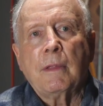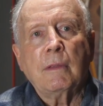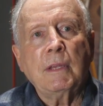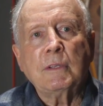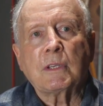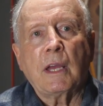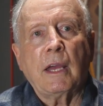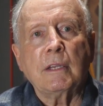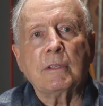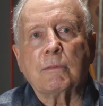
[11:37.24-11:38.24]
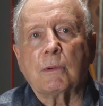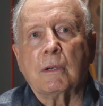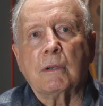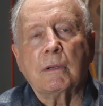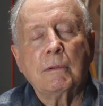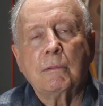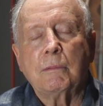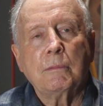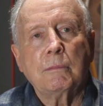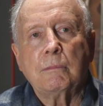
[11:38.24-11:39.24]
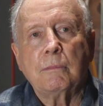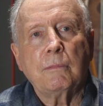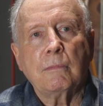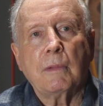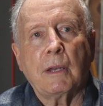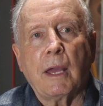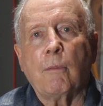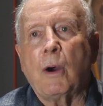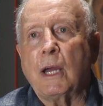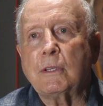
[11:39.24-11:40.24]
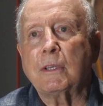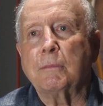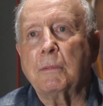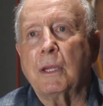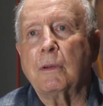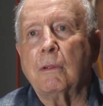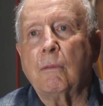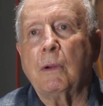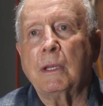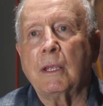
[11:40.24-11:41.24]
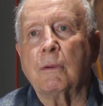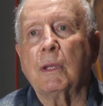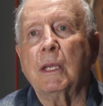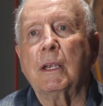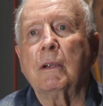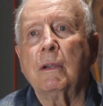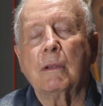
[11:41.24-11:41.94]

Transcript: These guys were, and I watched them when they were here.